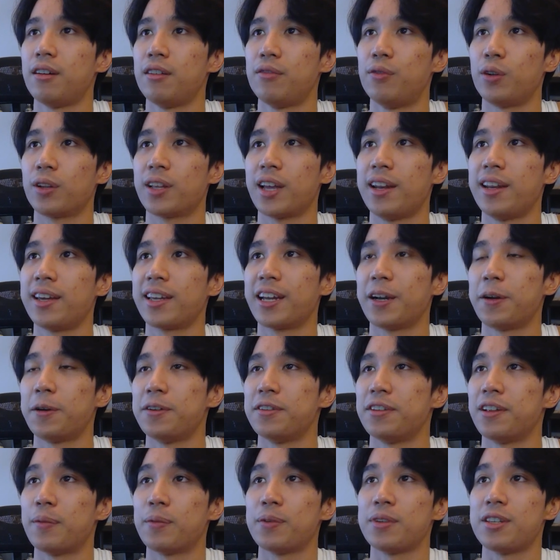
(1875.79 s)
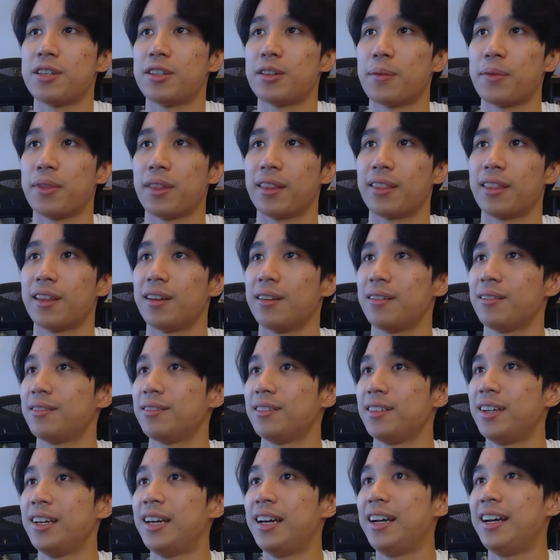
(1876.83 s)
A volcanic area is obviously something that
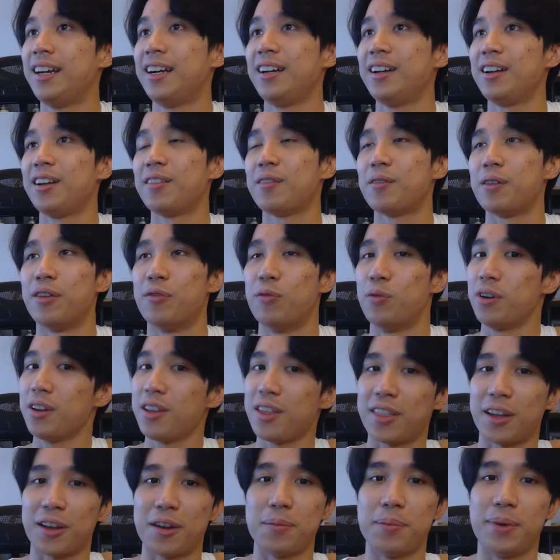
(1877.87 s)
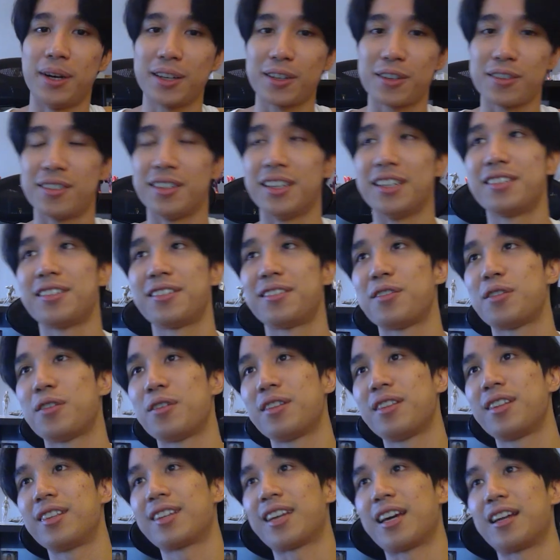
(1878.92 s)
I've really thought about because that's
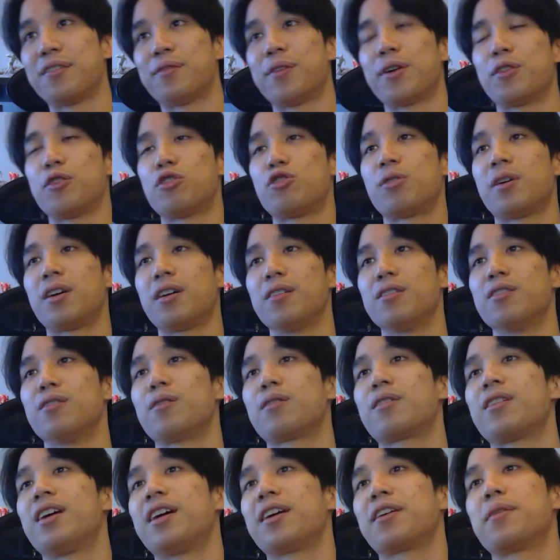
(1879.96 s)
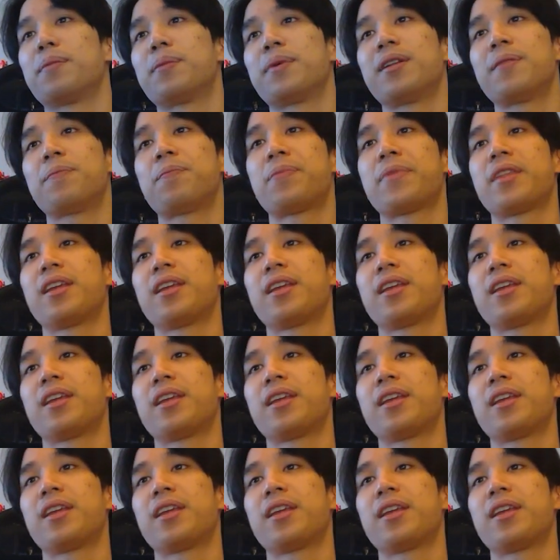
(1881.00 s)
kind of what the trials look like a bit.